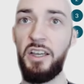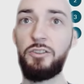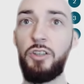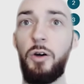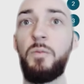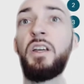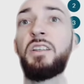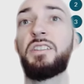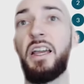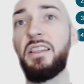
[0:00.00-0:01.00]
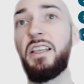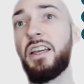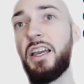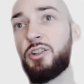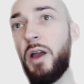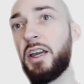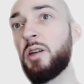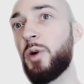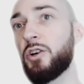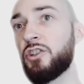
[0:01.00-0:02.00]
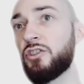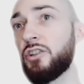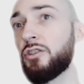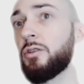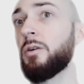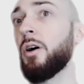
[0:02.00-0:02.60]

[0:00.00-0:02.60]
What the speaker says: So sending and tracking purchases